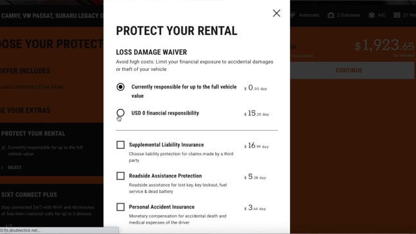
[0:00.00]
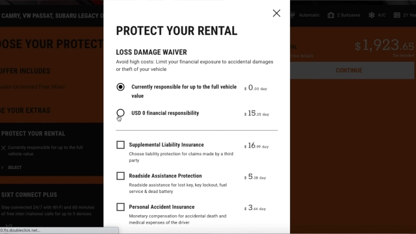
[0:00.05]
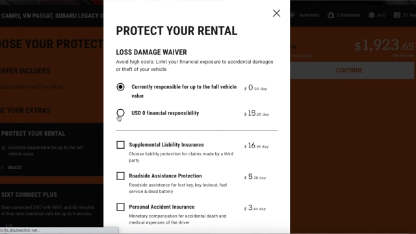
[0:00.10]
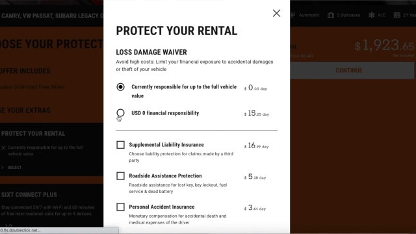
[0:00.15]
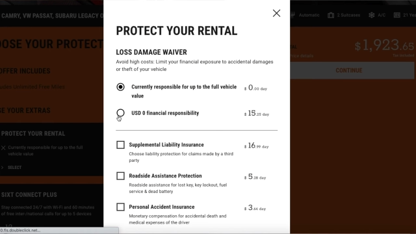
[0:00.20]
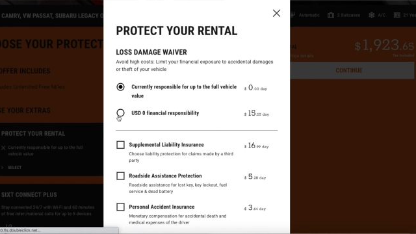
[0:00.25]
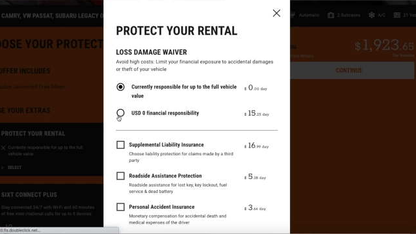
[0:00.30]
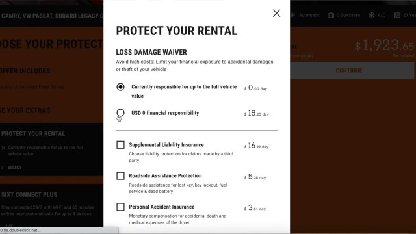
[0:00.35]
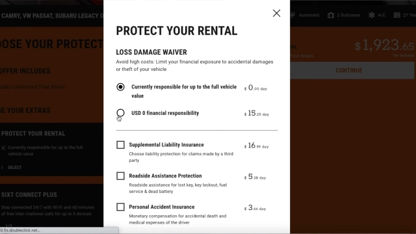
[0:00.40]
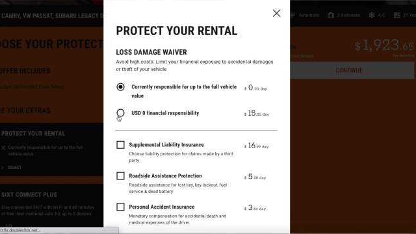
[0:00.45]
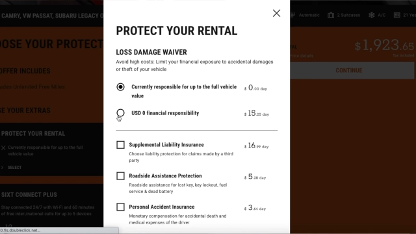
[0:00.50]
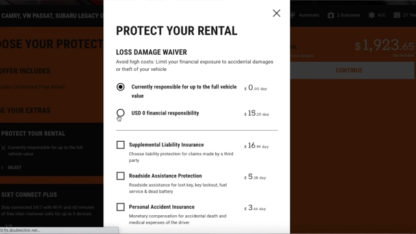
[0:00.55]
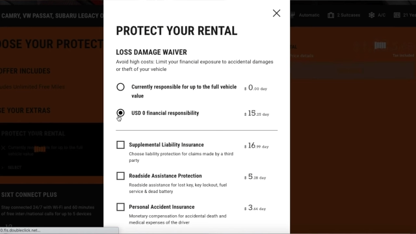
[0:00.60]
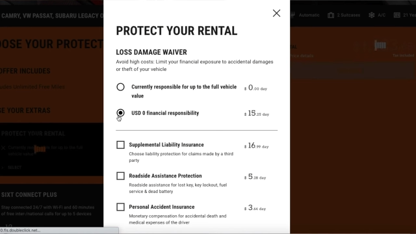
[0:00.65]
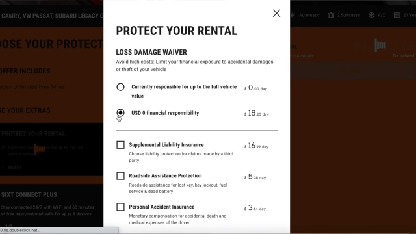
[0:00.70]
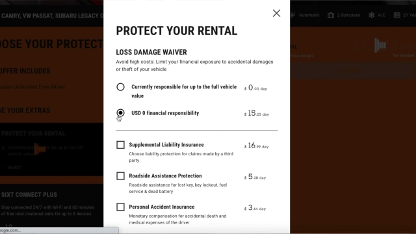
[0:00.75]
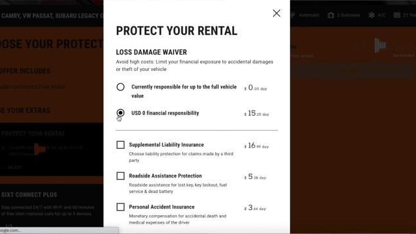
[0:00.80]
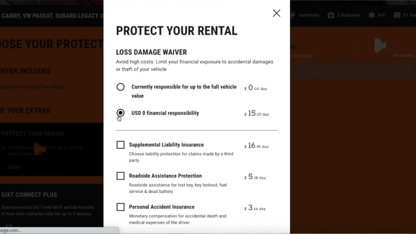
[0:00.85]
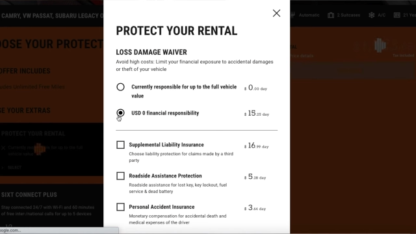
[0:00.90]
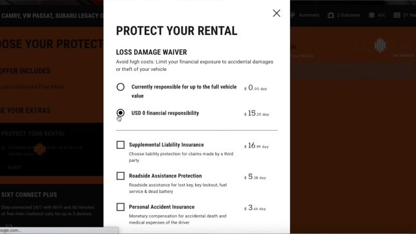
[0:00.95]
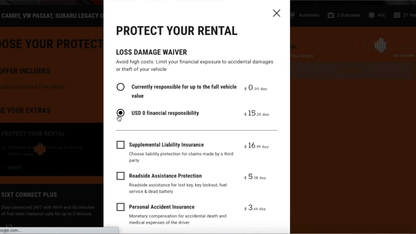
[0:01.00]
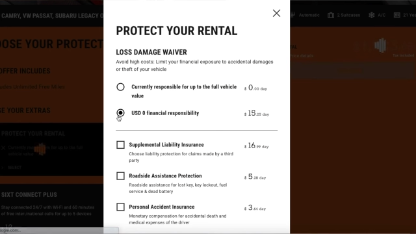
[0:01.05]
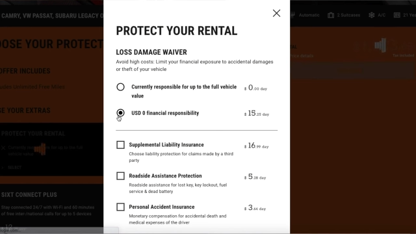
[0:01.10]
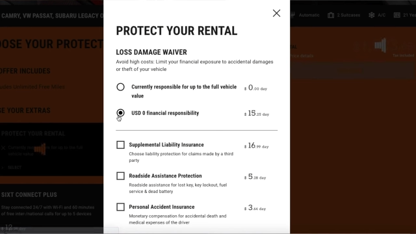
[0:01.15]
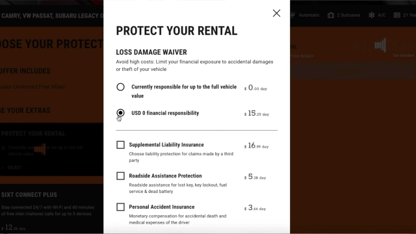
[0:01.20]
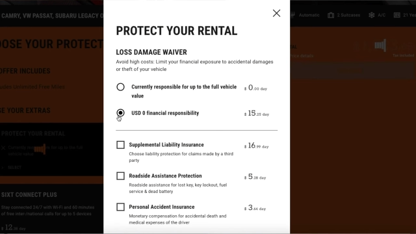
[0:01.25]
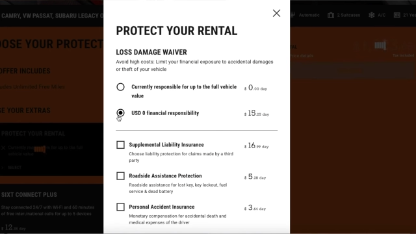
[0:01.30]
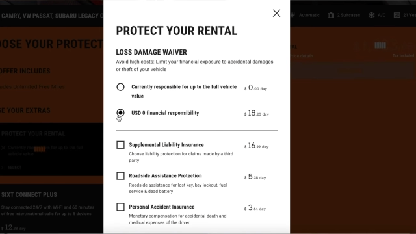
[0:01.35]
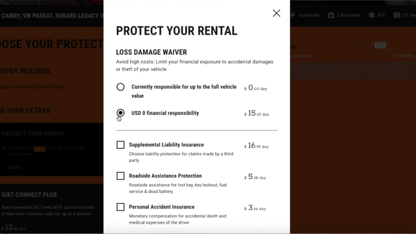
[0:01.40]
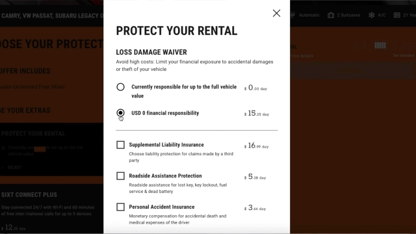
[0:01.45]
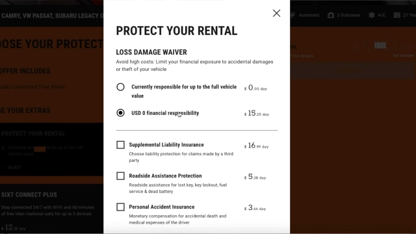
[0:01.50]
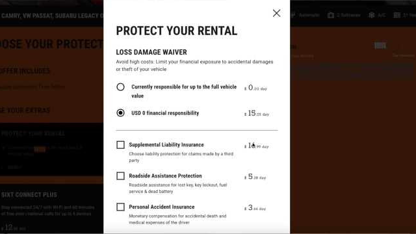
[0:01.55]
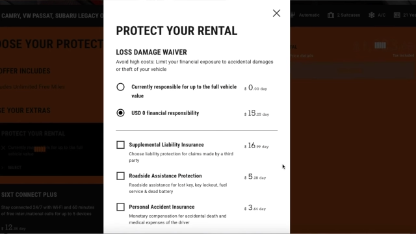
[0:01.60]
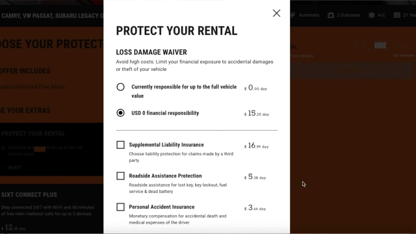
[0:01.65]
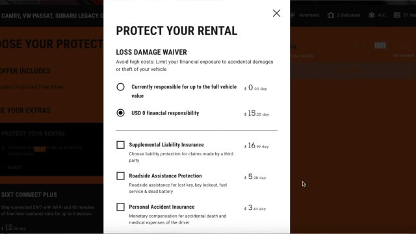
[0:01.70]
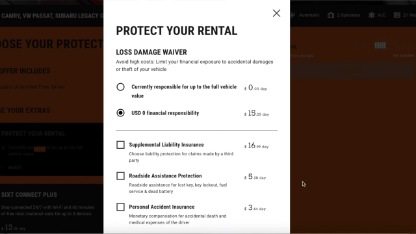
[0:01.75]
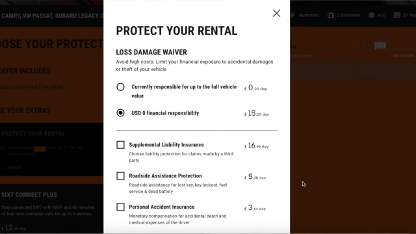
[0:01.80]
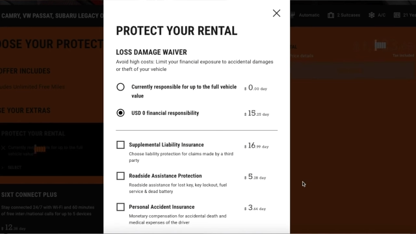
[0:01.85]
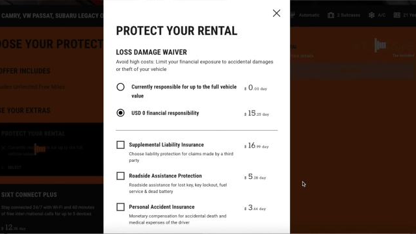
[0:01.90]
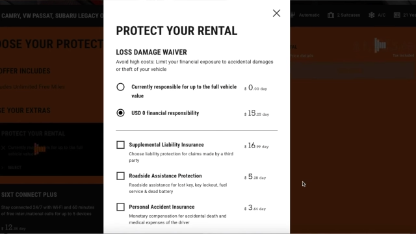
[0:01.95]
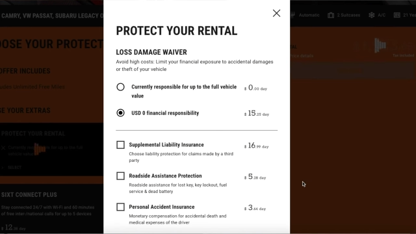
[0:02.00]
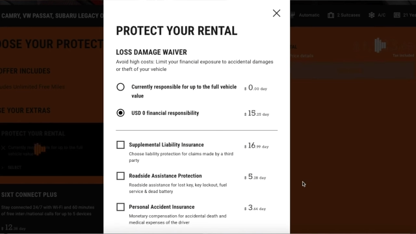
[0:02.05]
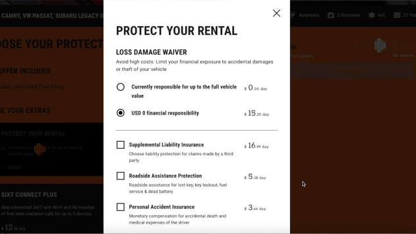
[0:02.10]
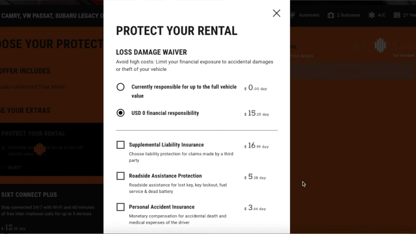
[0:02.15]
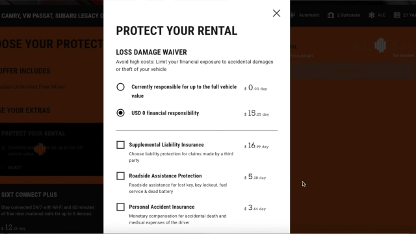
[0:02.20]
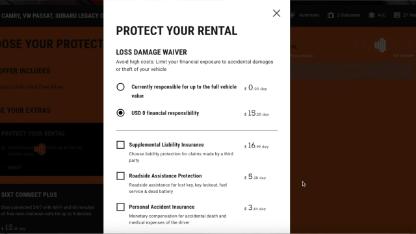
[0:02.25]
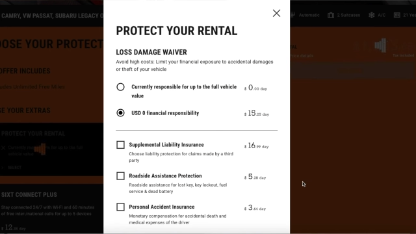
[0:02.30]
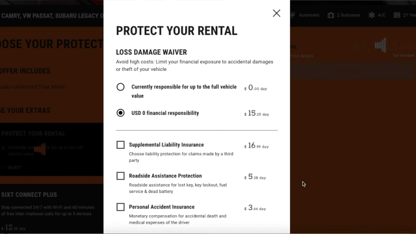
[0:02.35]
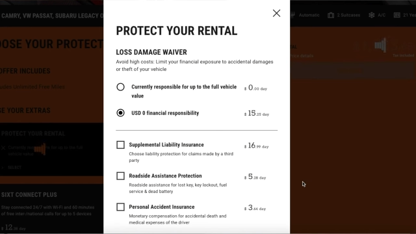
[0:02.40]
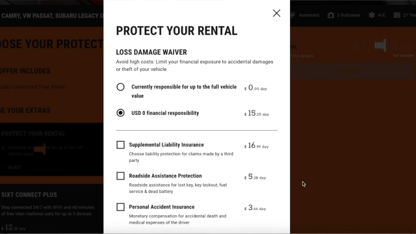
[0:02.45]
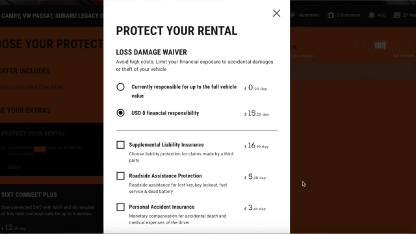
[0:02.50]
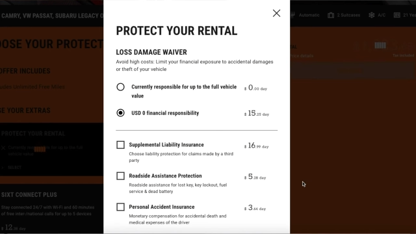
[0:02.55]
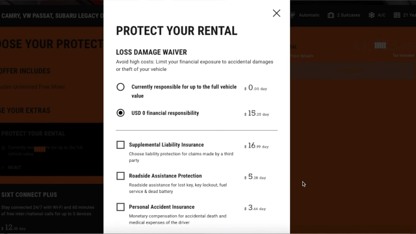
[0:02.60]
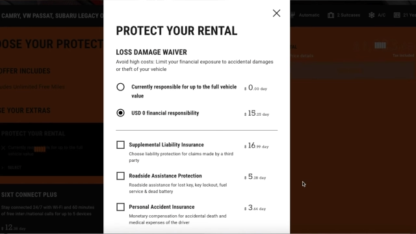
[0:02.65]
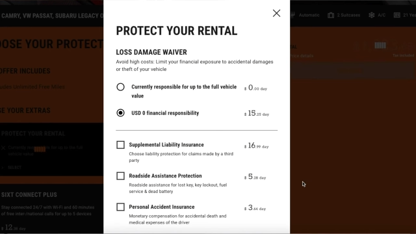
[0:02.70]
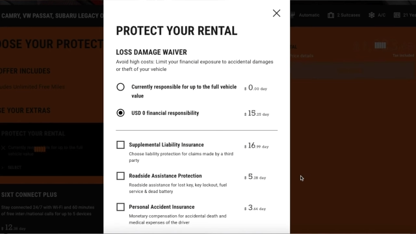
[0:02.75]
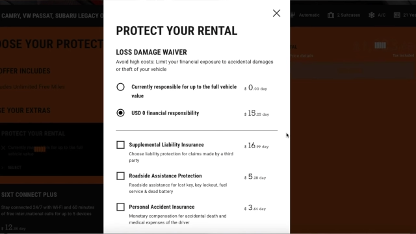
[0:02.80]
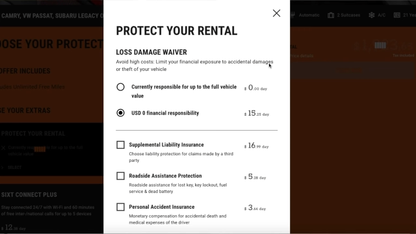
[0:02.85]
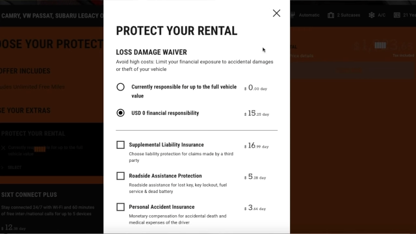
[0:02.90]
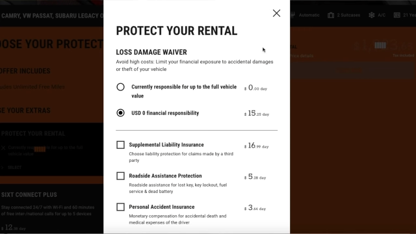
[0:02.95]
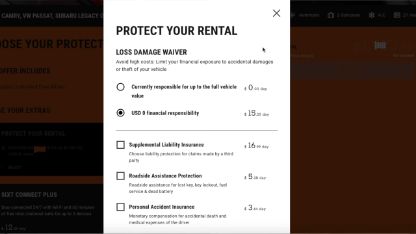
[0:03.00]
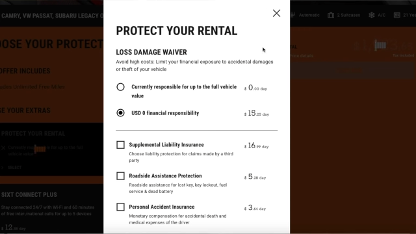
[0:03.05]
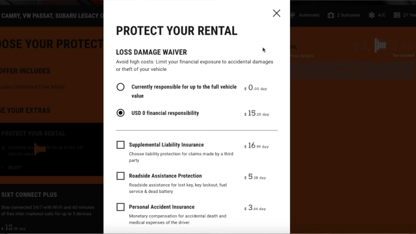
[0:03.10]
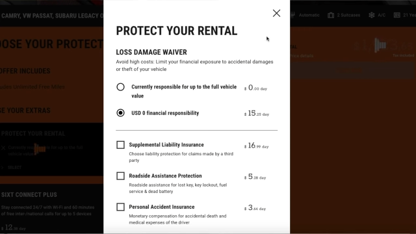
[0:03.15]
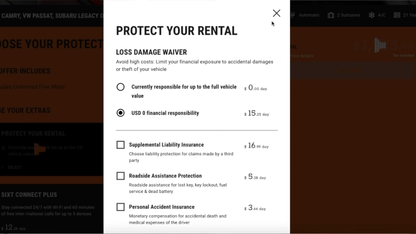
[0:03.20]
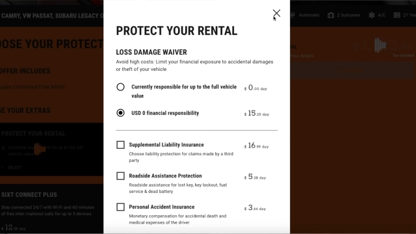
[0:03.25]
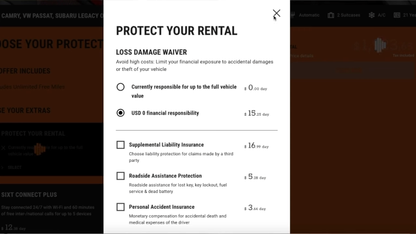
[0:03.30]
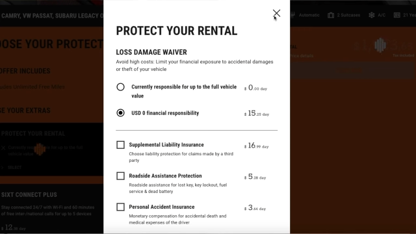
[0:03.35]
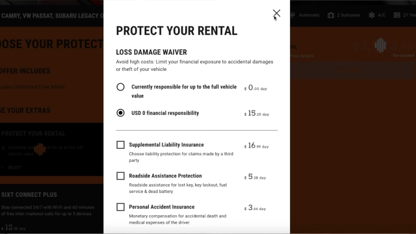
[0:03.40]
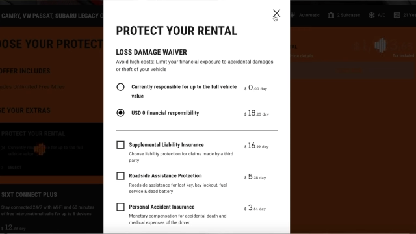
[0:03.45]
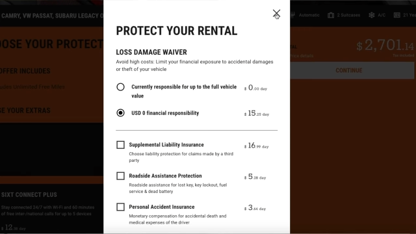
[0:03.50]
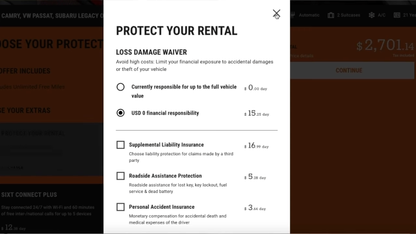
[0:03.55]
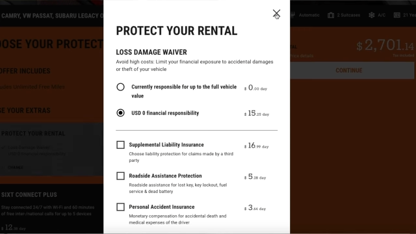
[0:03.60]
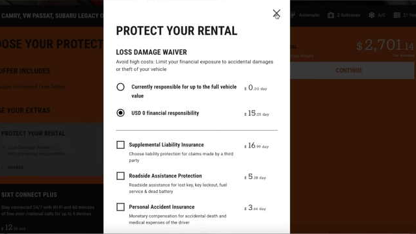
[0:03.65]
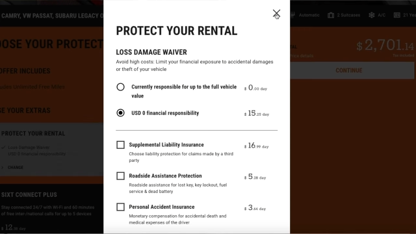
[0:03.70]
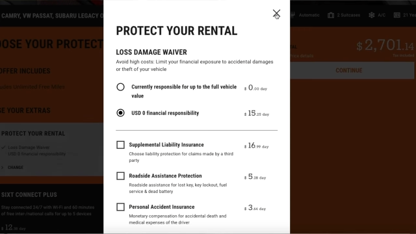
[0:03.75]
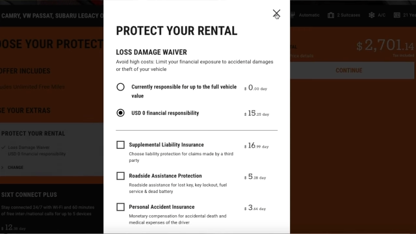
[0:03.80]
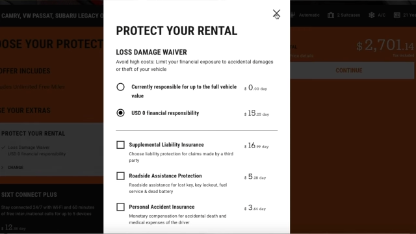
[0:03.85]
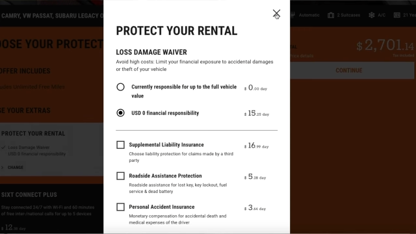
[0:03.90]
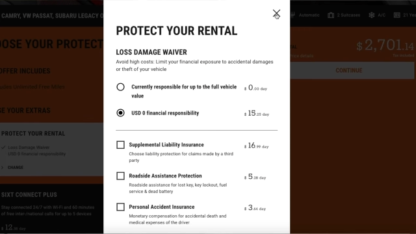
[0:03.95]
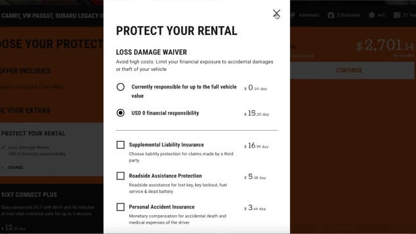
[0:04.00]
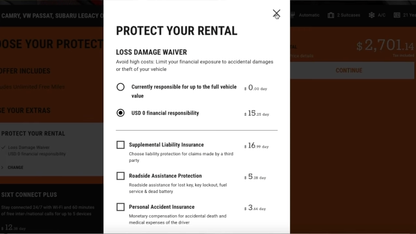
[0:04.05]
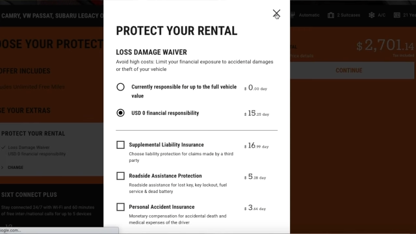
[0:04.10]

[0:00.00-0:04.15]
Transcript: (no speaker visible)